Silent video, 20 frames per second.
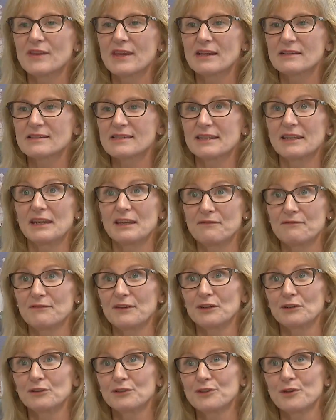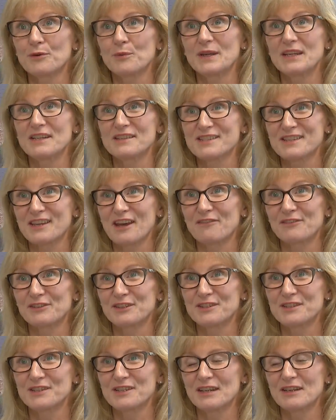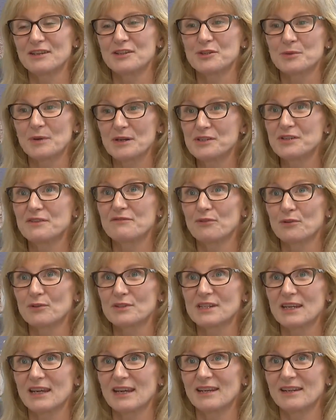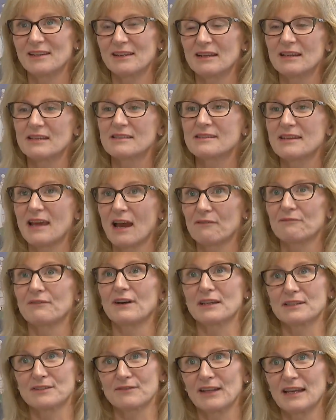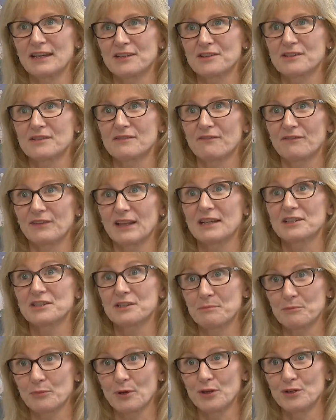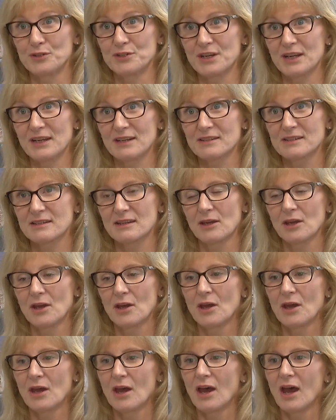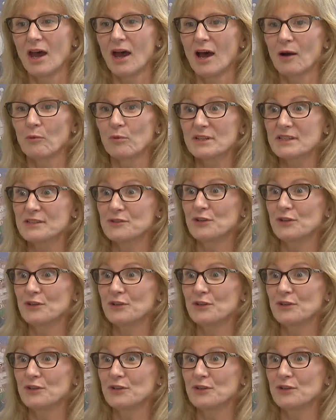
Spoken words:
the SNE field that we discovered in 2014 is now FAR's flagship project. What is